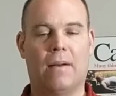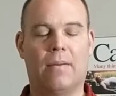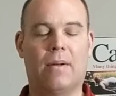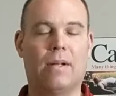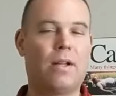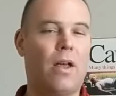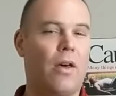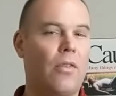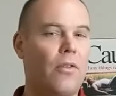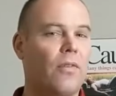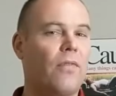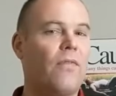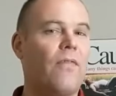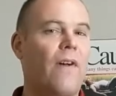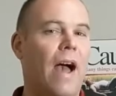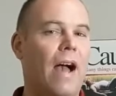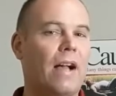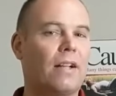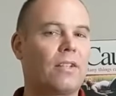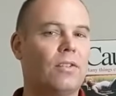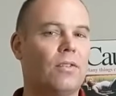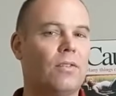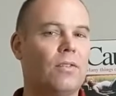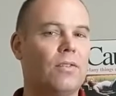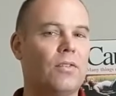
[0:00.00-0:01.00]
Another
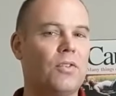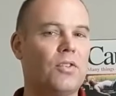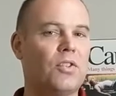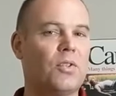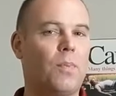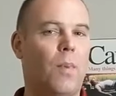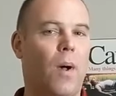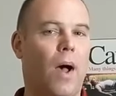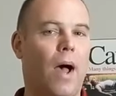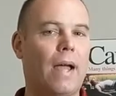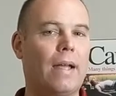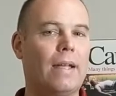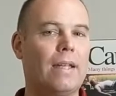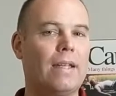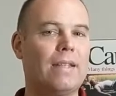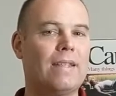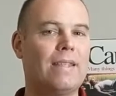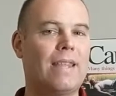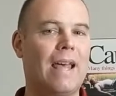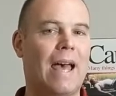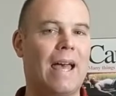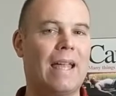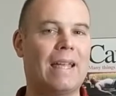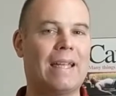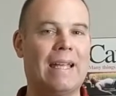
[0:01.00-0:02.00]
factor in the spine is
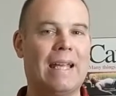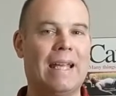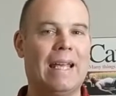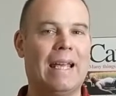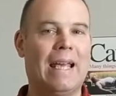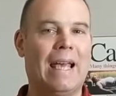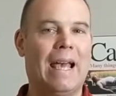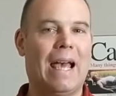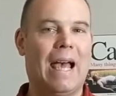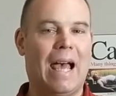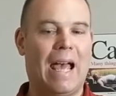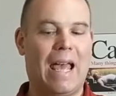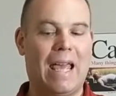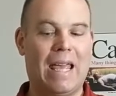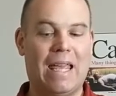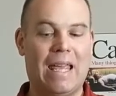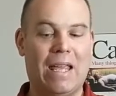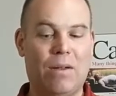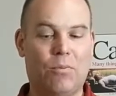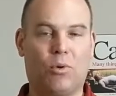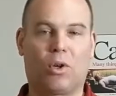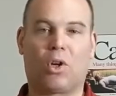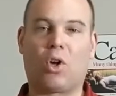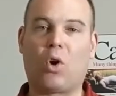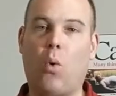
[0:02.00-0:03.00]
that
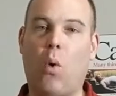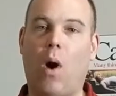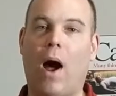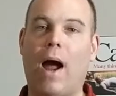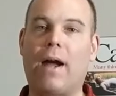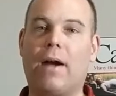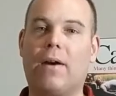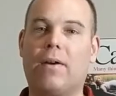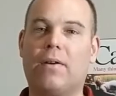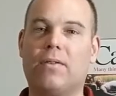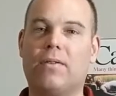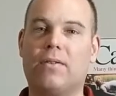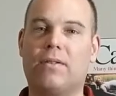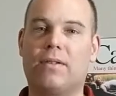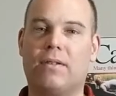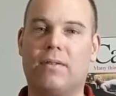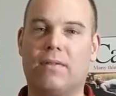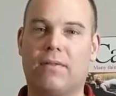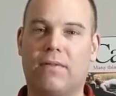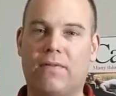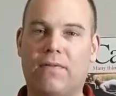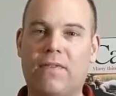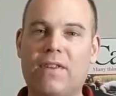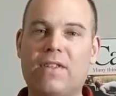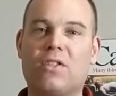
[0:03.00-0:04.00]
it requires
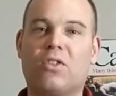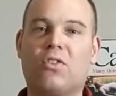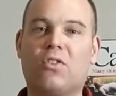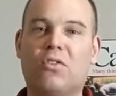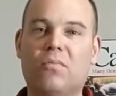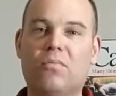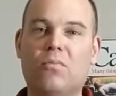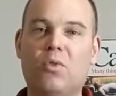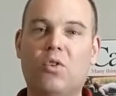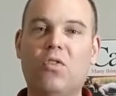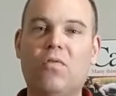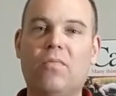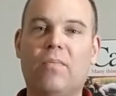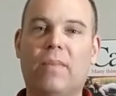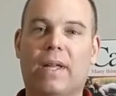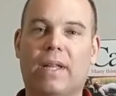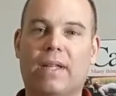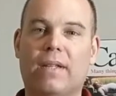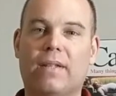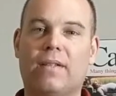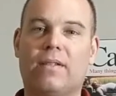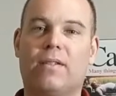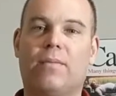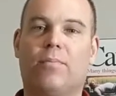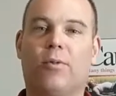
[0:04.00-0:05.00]
physical movement
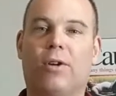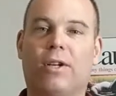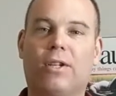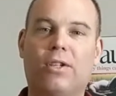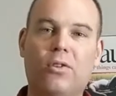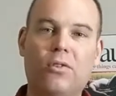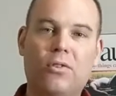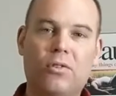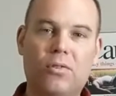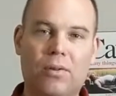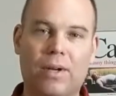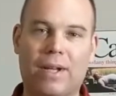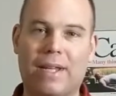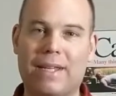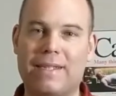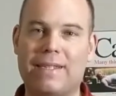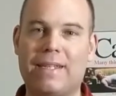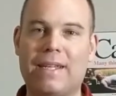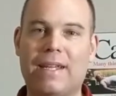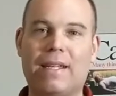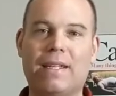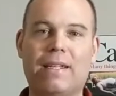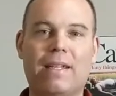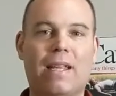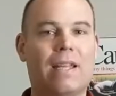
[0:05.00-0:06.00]
to bring nutrients
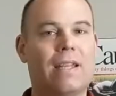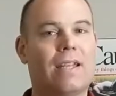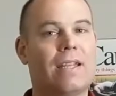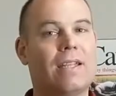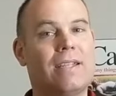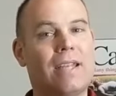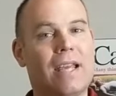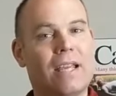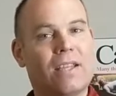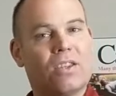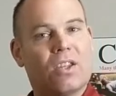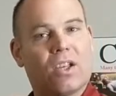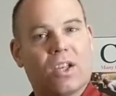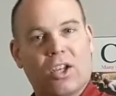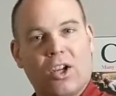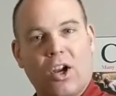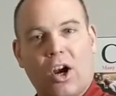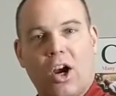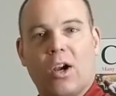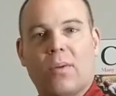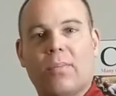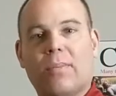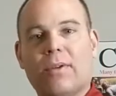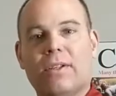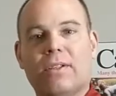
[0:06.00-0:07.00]
in and to take the
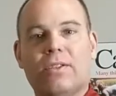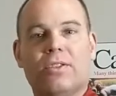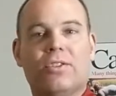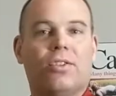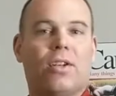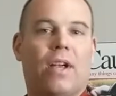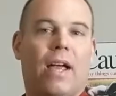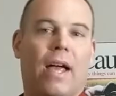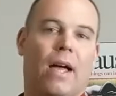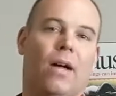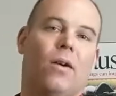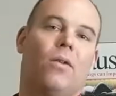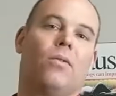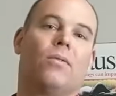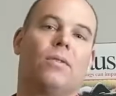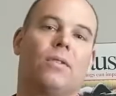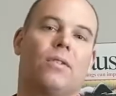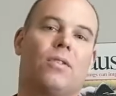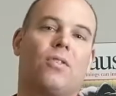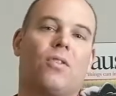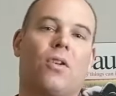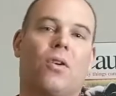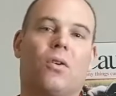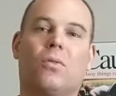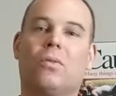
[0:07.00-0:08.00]
garbage out.
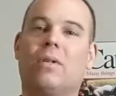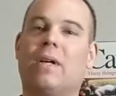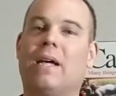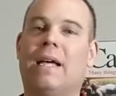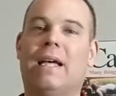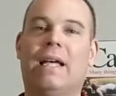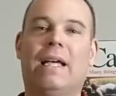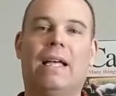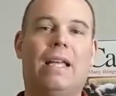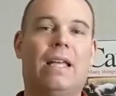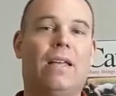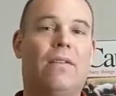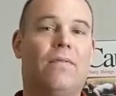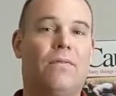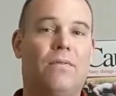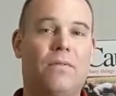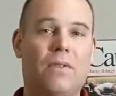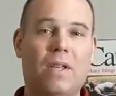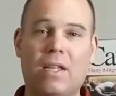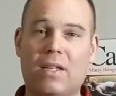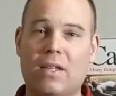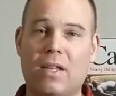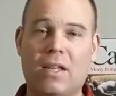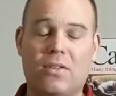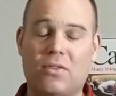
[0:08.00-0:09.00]
So
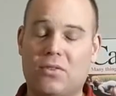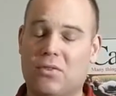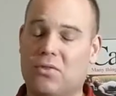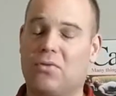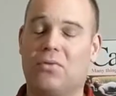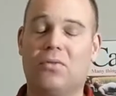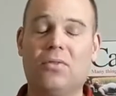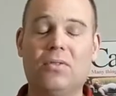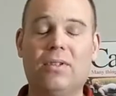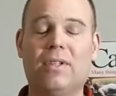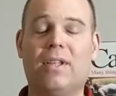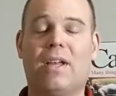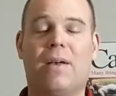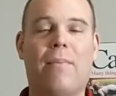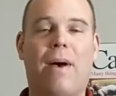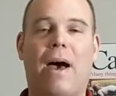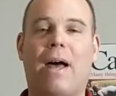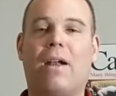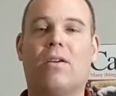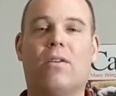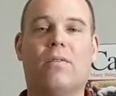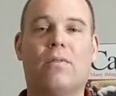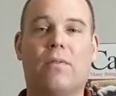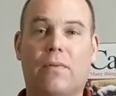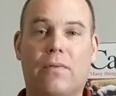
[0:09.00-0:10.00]
it's truly a
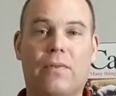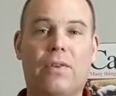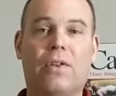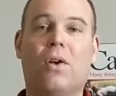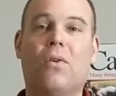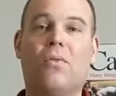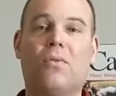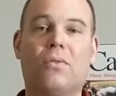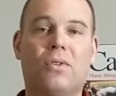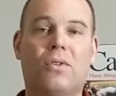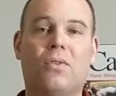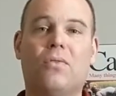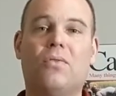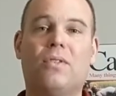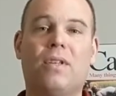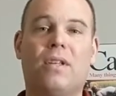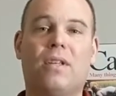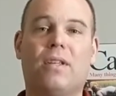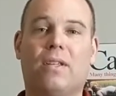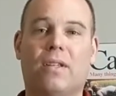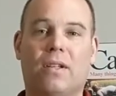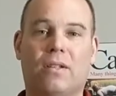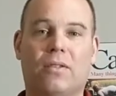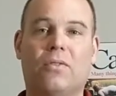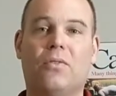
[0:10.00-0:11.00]
matter of, if you don't use
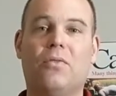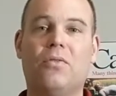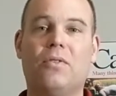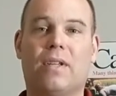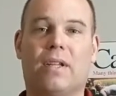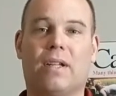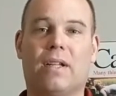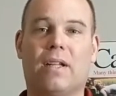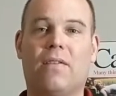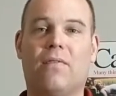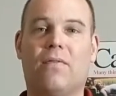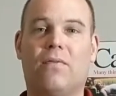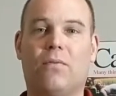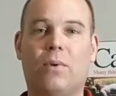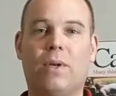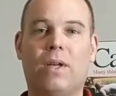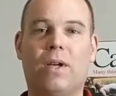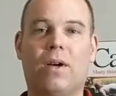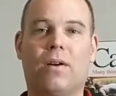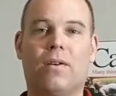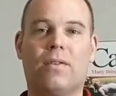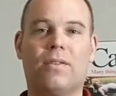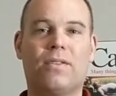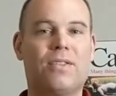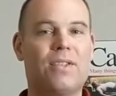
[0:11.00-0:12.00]
it, you'll lose it. If we
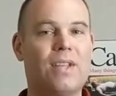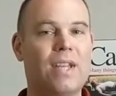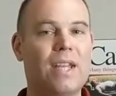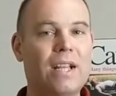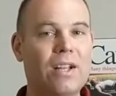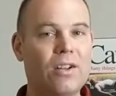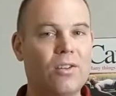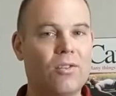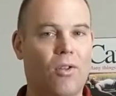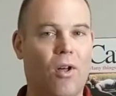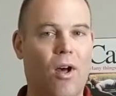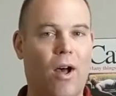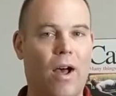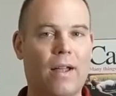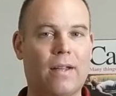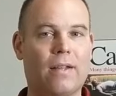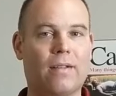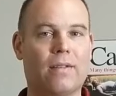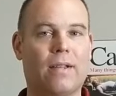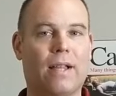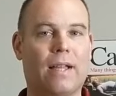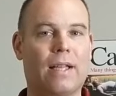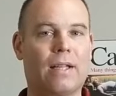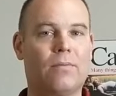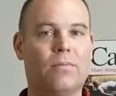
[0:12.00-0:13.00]
are sitting a lot,
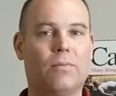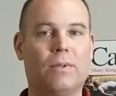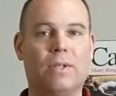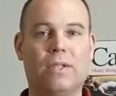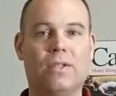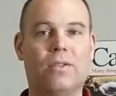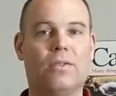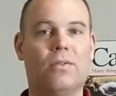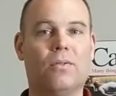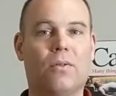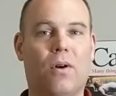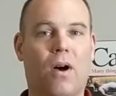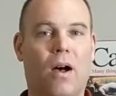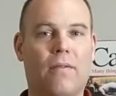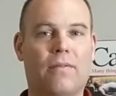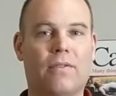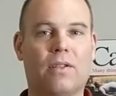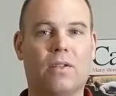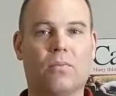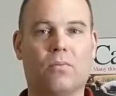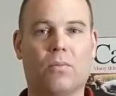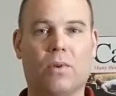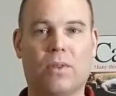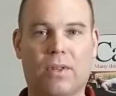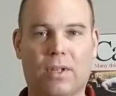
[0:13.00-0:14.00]
like we do
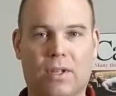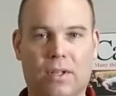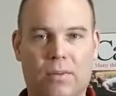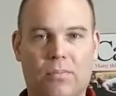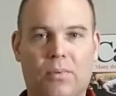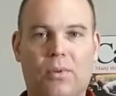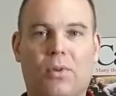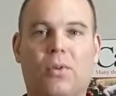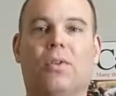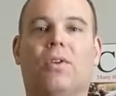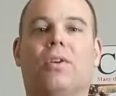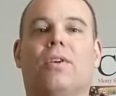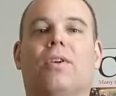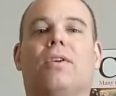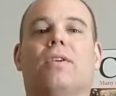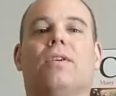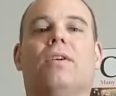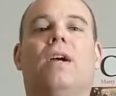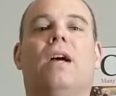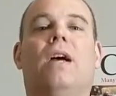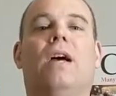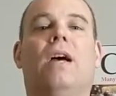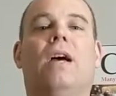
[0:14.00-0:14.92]
often with the computer,